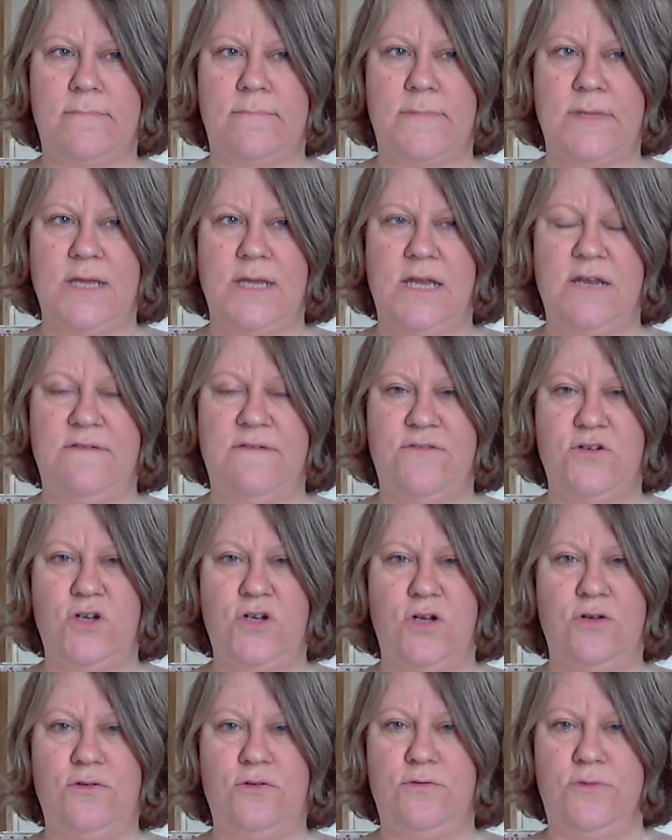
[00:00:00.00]
And I
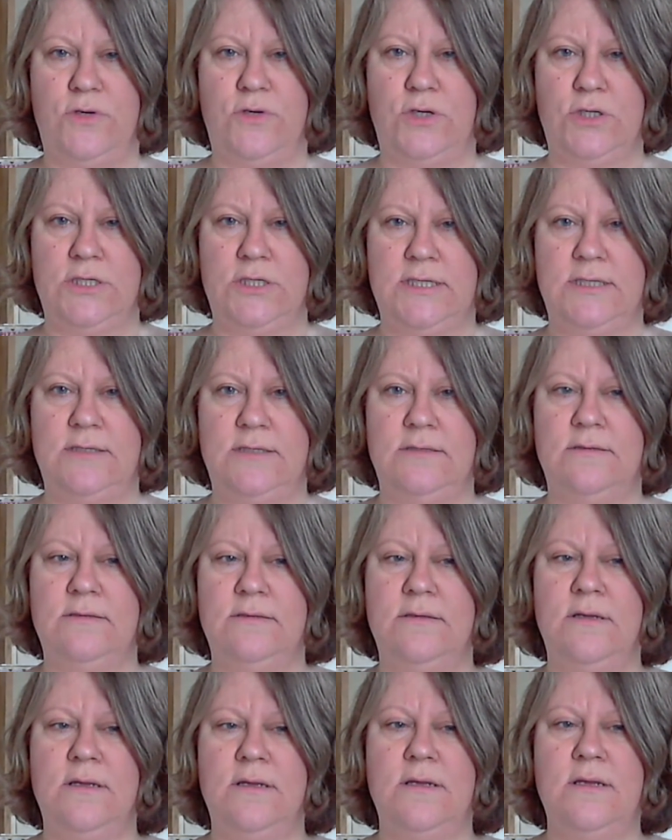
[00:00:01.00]
forgot who wrote it.
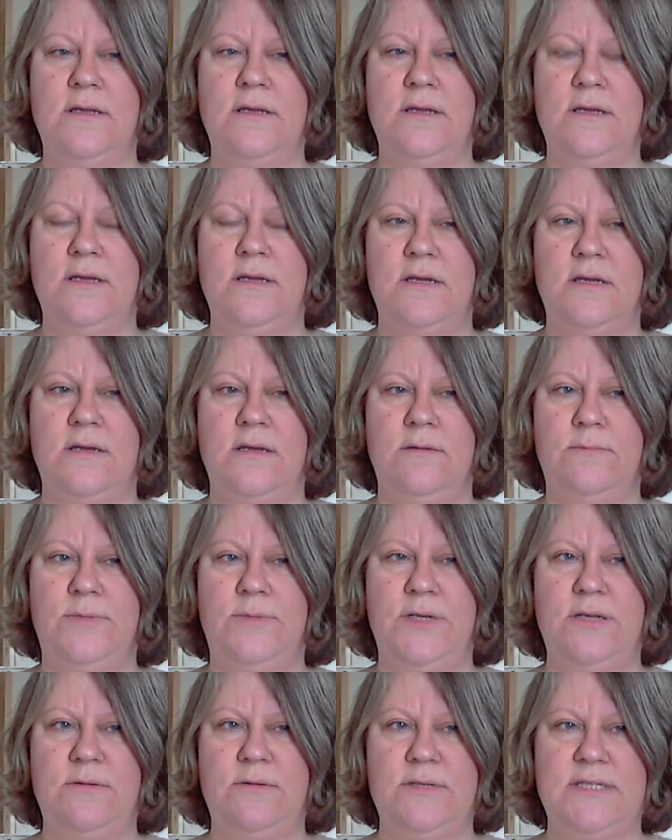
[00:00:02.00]
But
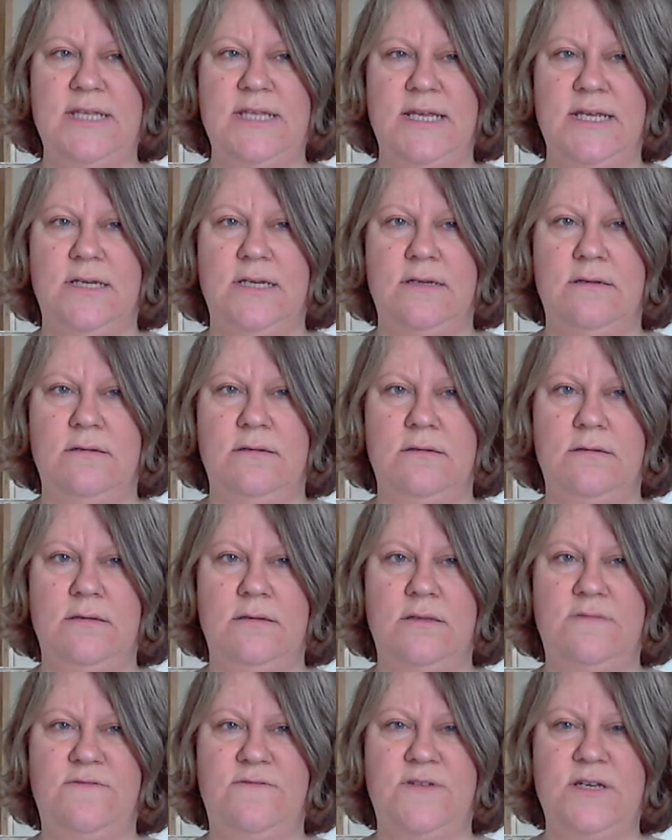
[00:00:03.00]
it was like,
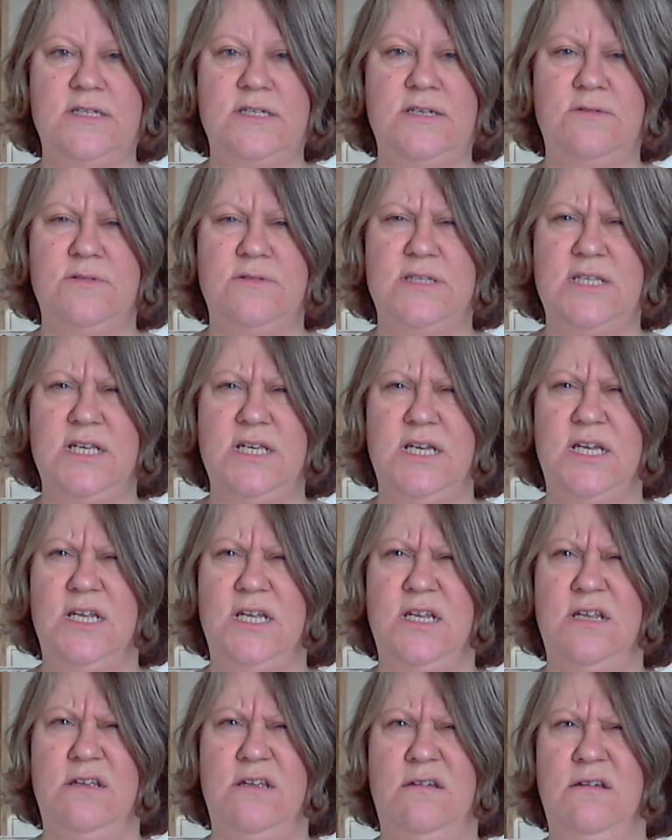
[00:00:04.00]
at first I was thinking,
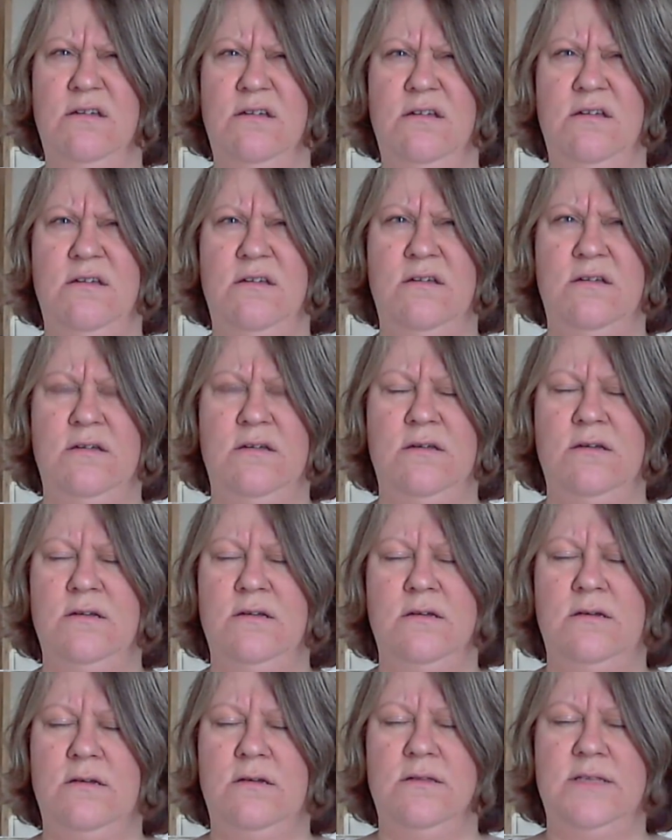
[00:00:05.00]

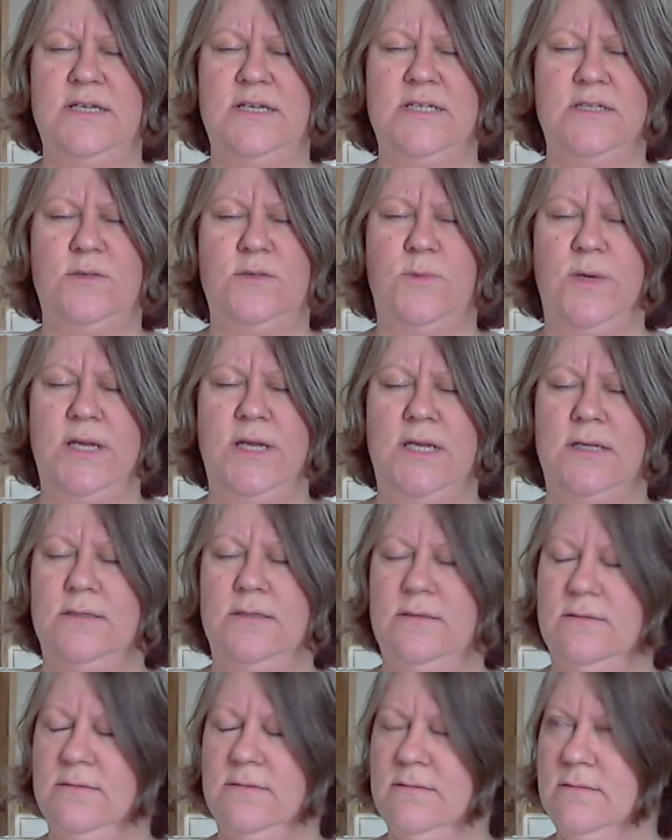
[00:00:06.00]
this is weird.
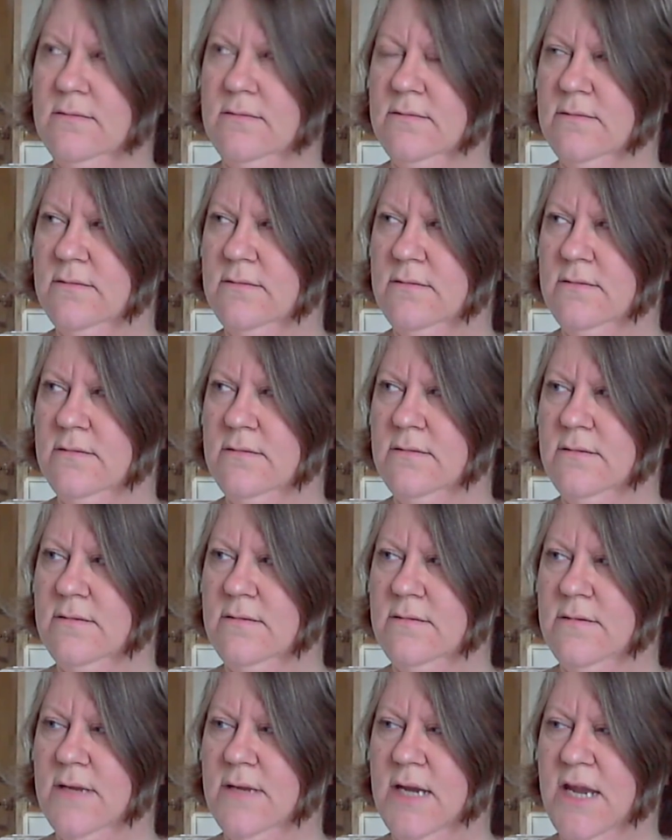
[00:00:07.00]

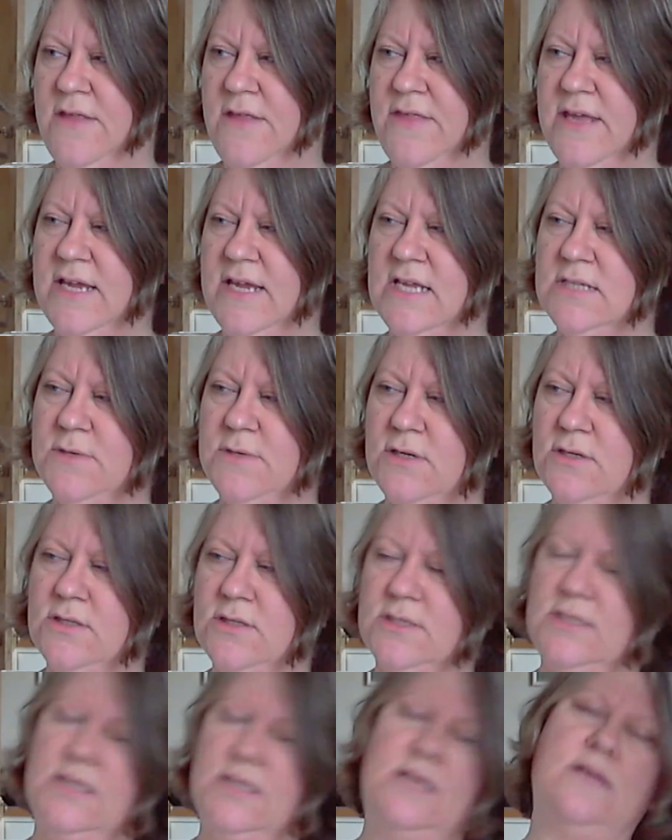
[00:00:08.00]
And I think it's because
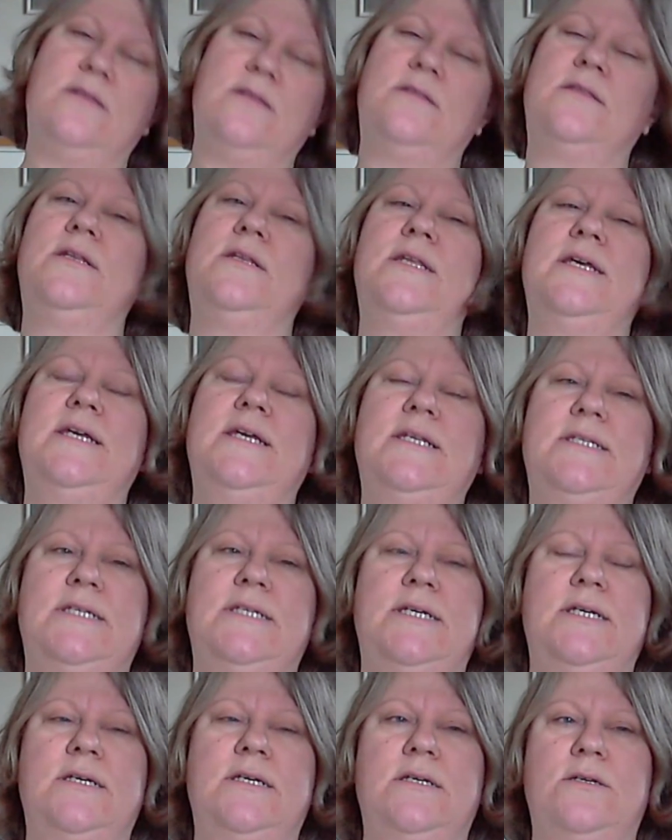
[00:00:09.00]
the, the
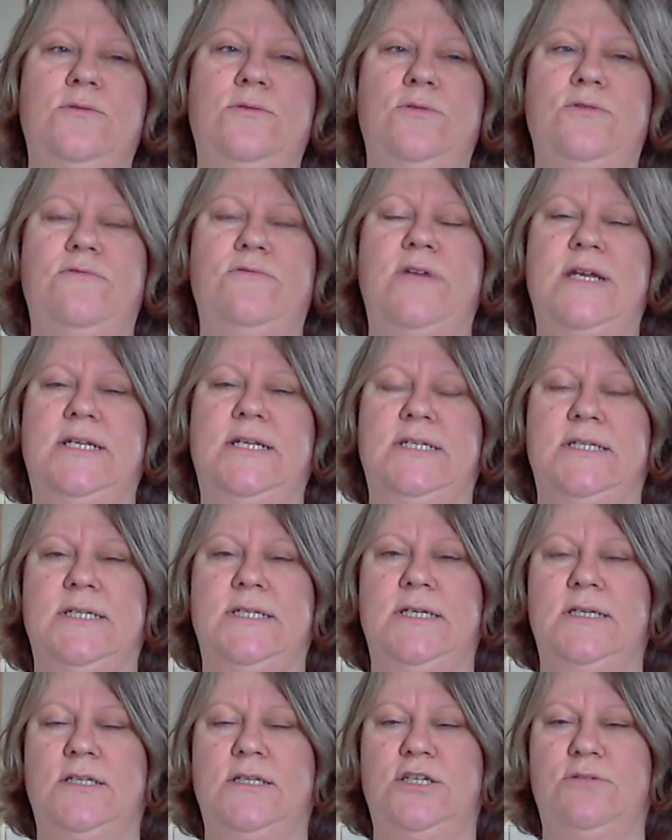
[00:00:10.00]
lady narrated
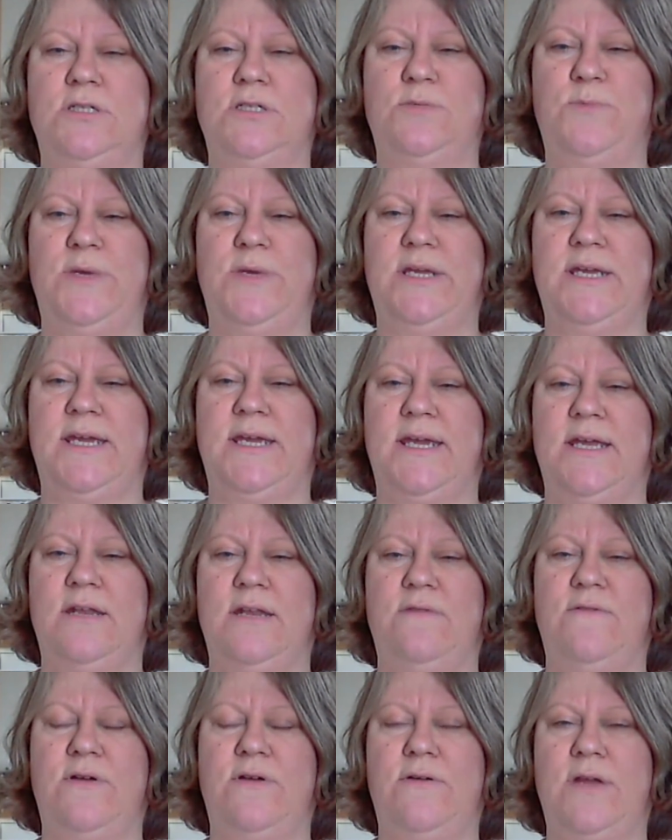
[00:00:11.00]
it, she was speaking in a
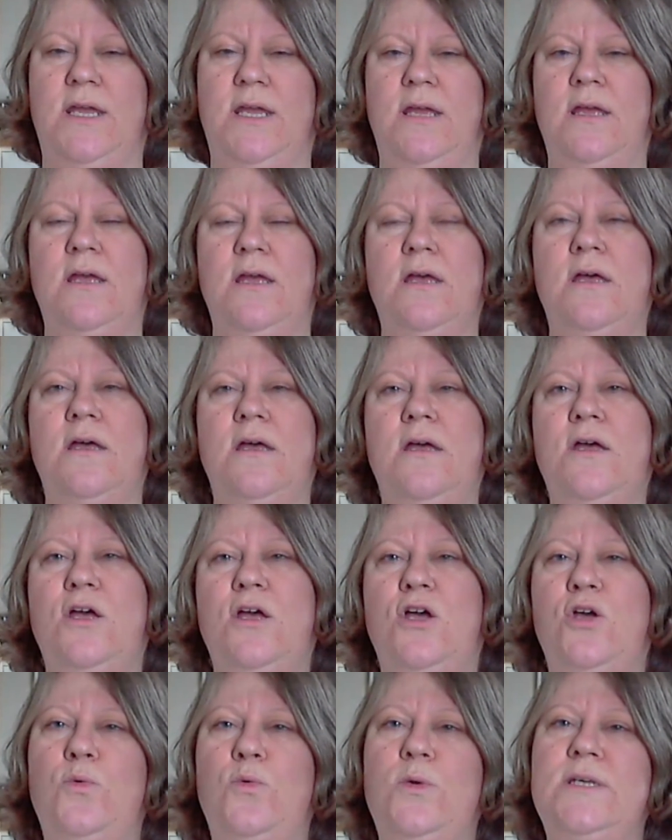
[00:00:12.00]
very
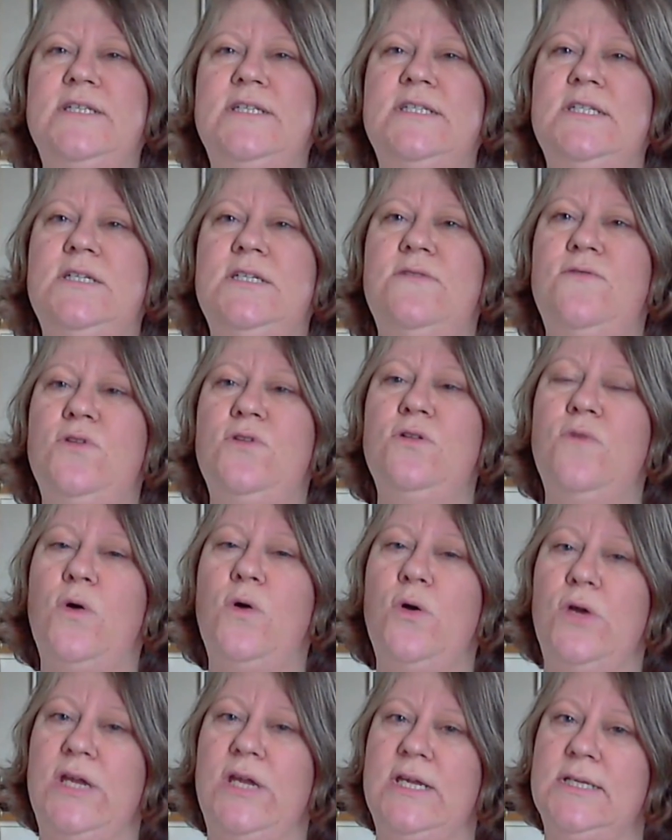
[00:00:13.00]
wistful
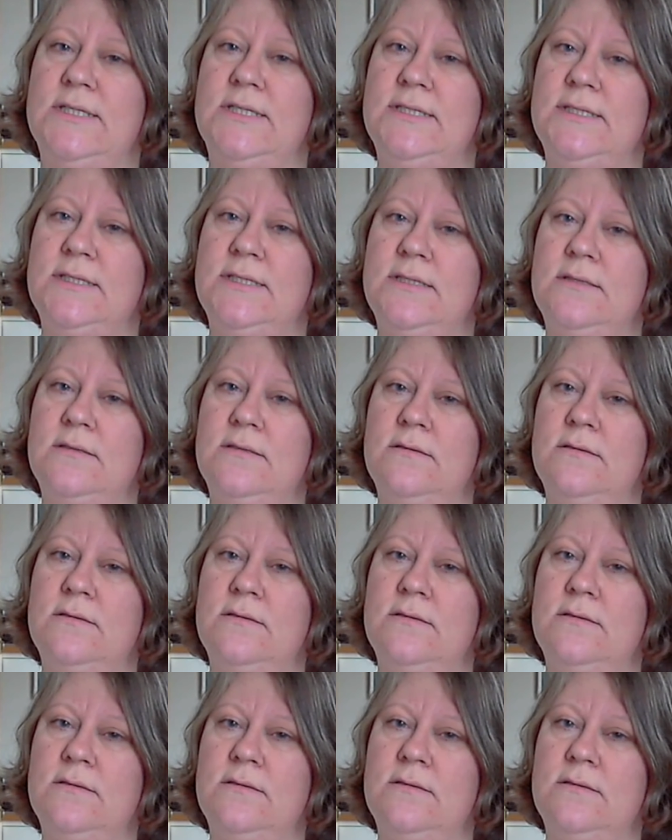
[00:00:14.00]
voice.